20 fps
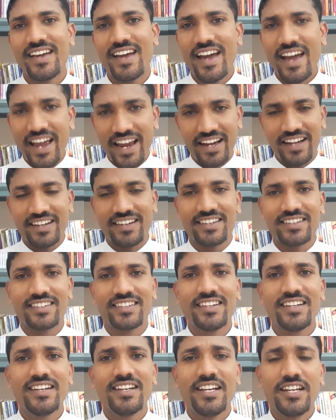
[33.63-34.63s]
And
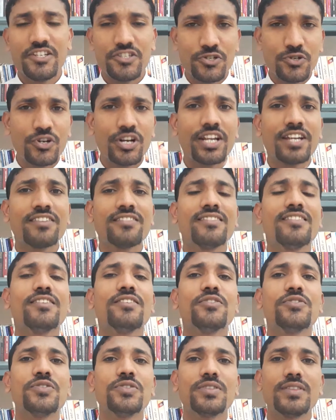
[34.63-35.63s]
during
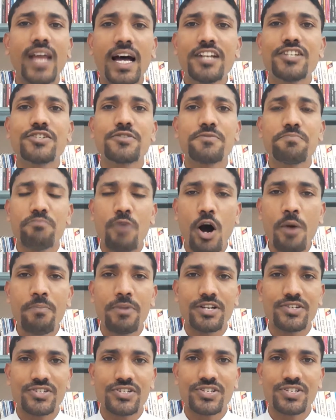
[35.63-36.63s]
that
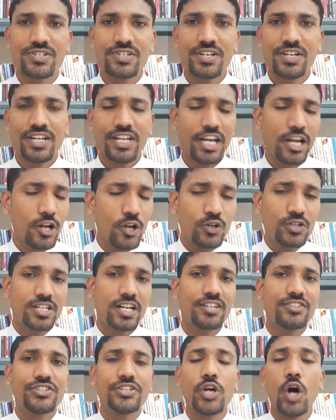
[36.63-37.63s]
moment, he looked
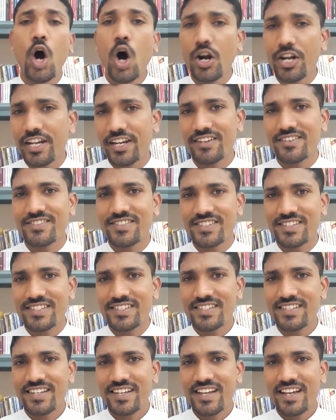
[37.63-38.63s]
at the audience,
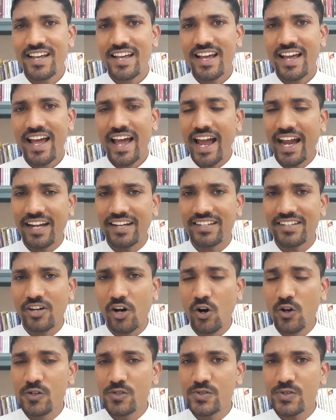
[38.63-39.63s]
and
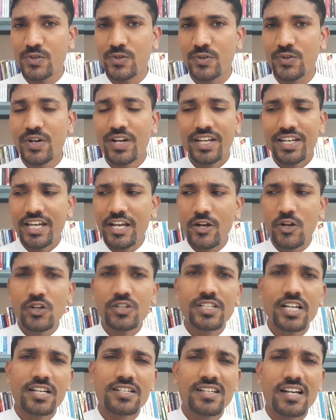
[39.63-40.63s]
also he
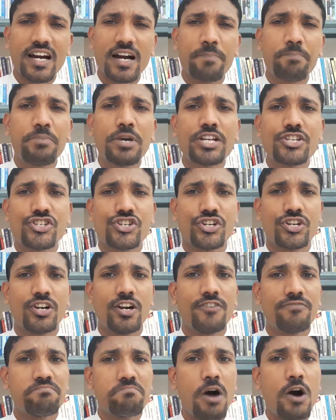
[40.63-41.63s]
looked at a picture
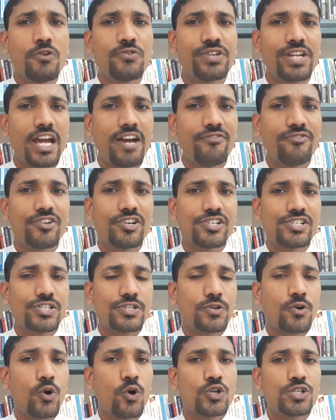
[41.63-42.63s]
of Mount
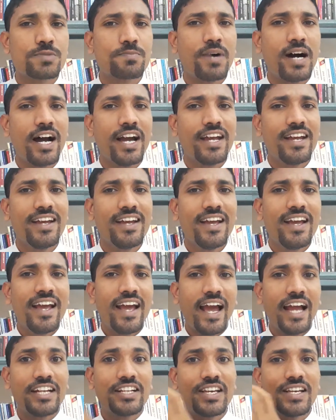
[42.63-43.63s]
Everest close by,
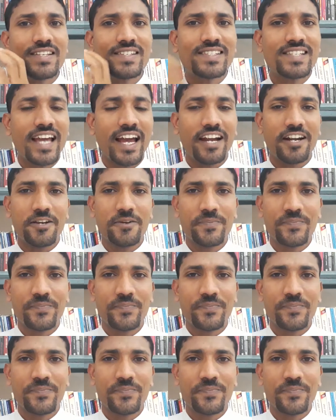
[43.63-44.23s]
and he said,